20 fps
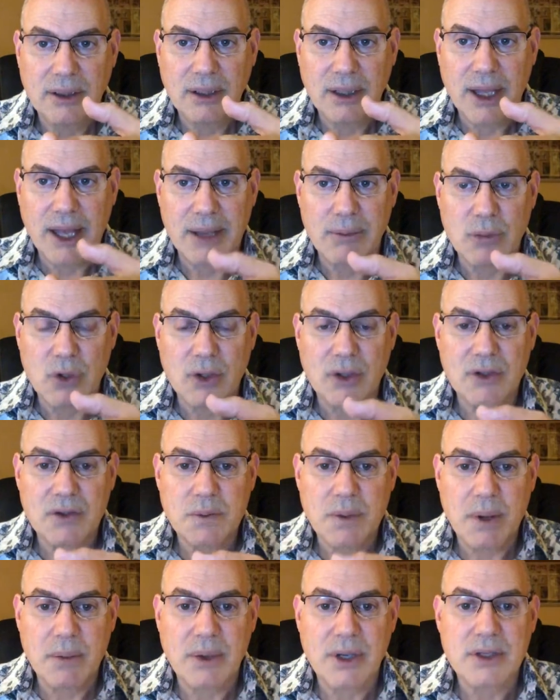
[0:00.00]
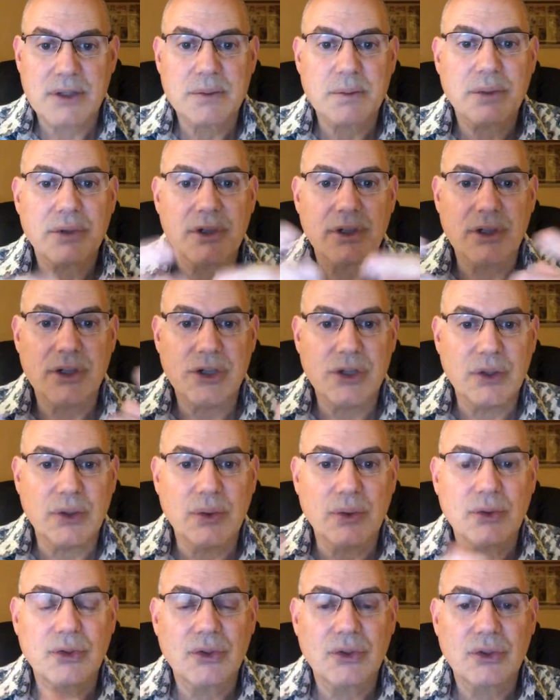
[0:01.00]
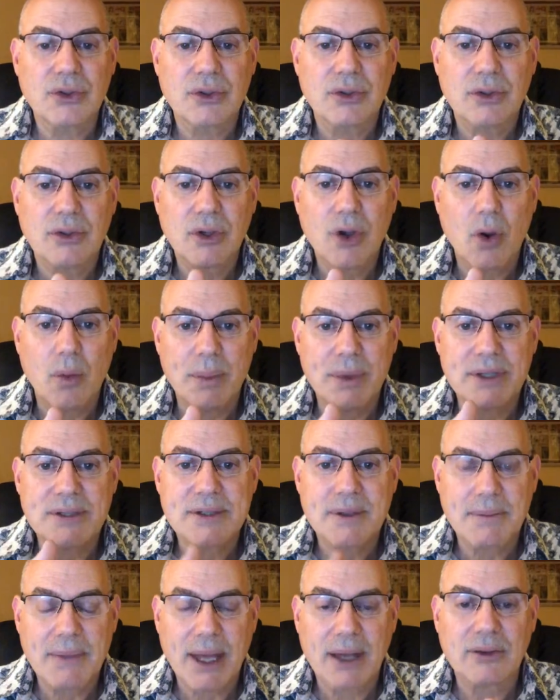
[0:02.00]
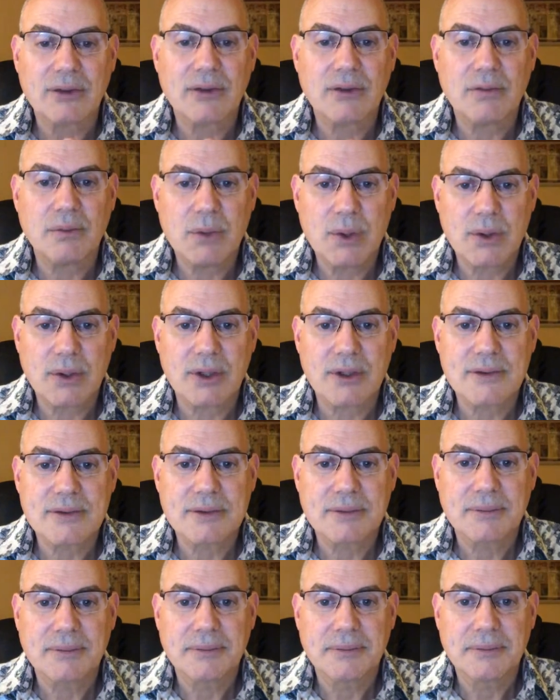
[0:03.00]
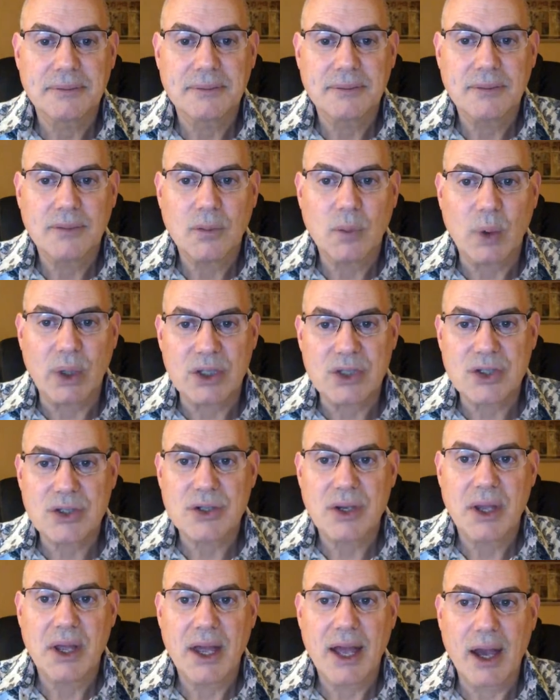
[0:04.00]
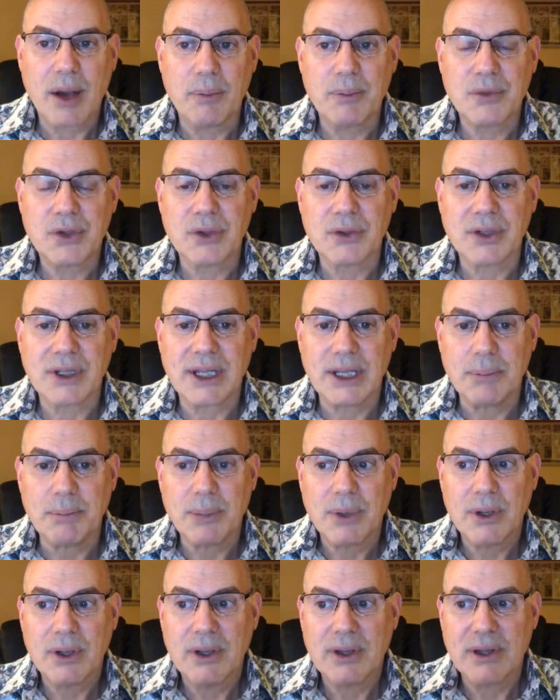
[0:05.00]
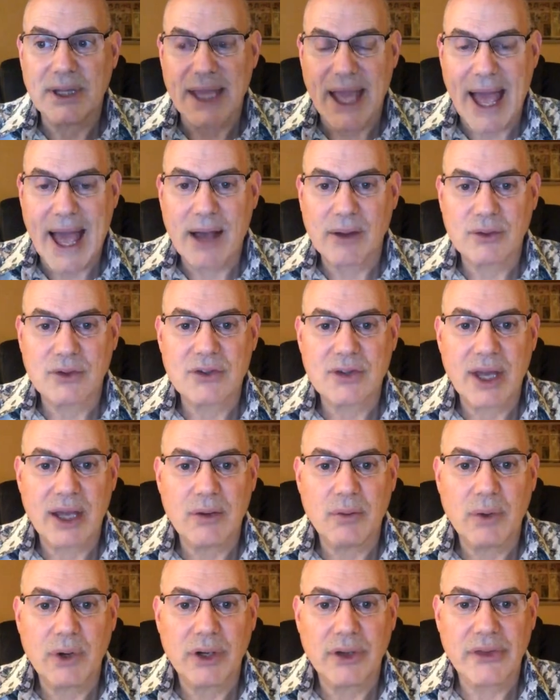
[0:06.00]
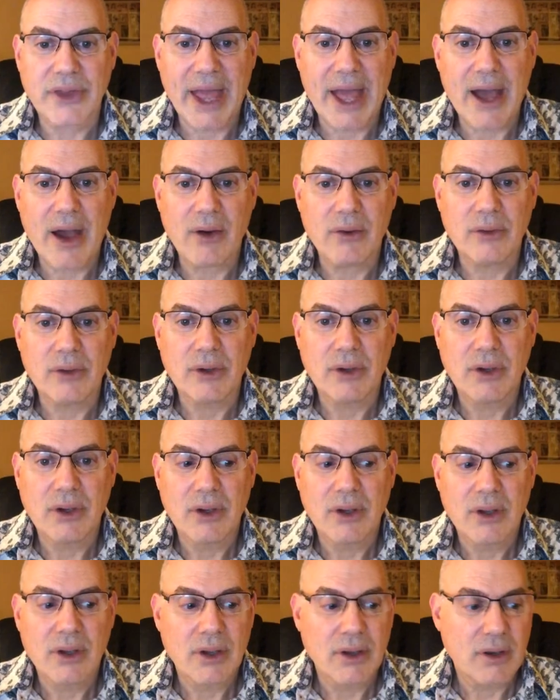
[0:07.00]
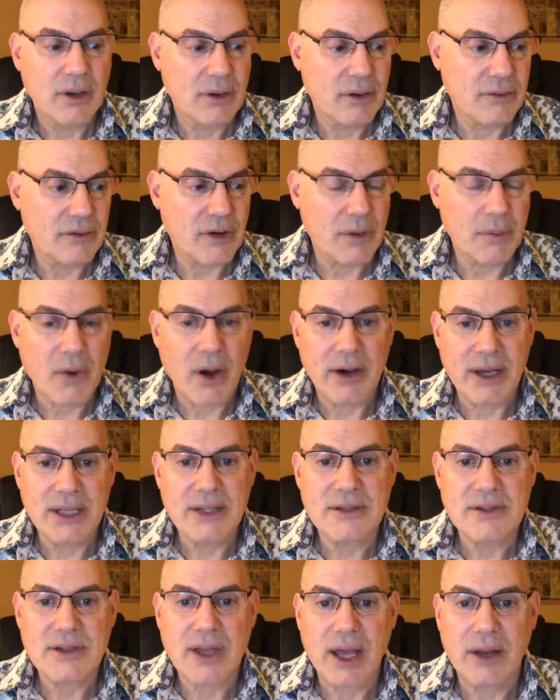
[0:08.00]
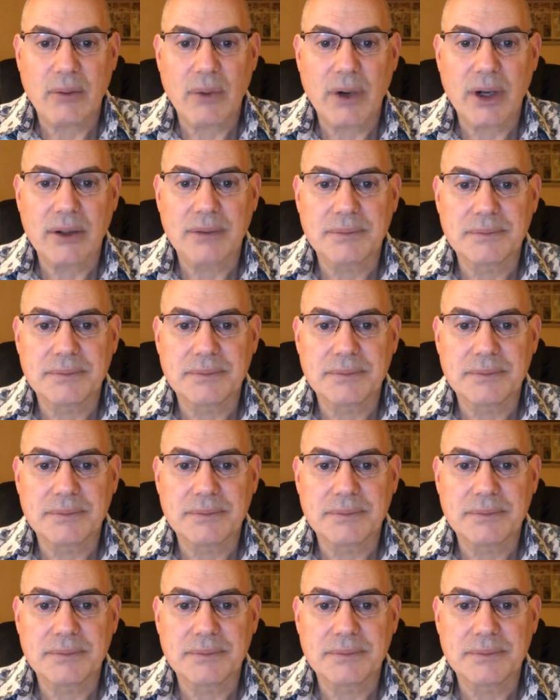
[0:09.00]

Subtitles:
And mucous membranes produce copious amounts of mucus, which help to keep the outside world out from our inside world.